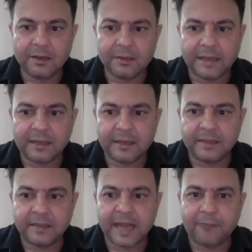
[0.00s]
that
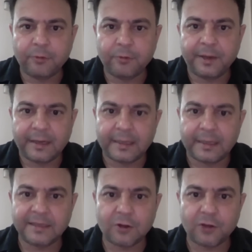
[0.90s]
they have to be treated
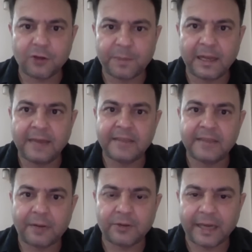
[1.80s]
as gospel and
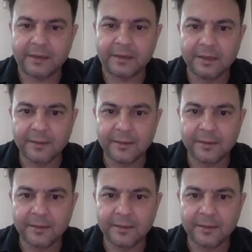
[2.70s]
sacrosanct?